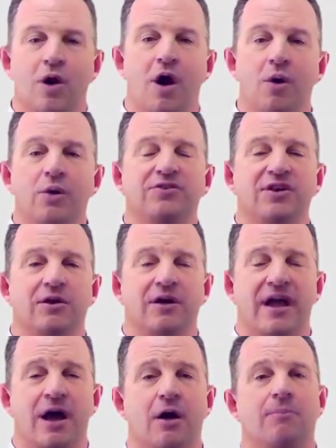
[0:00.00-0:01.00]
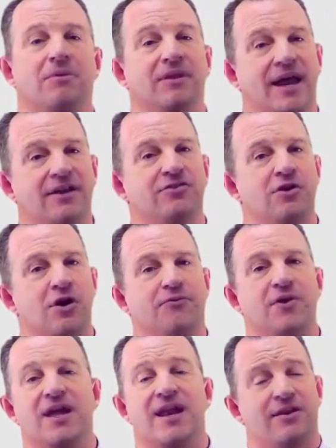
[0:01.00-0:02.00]
We're always here to help. Let us know if
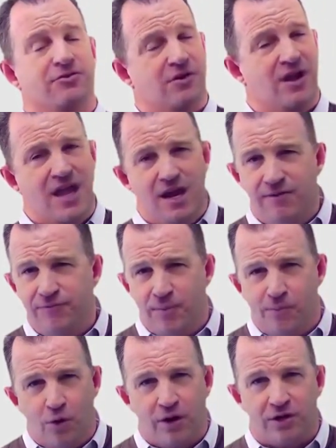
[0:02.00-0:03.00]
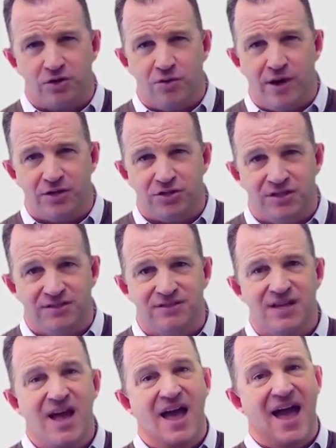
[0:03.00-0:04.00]
we can answer any of your mortgage questions.
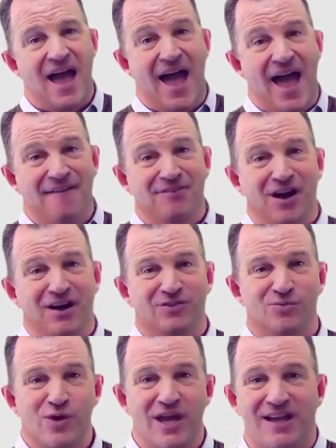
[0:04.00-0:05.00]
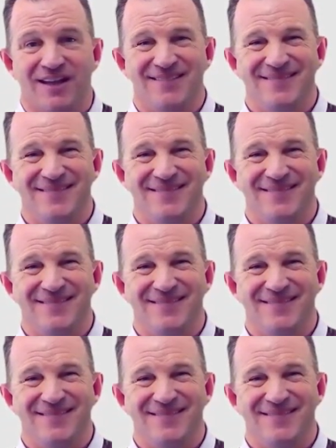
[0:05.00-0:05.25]
Have an awesome week.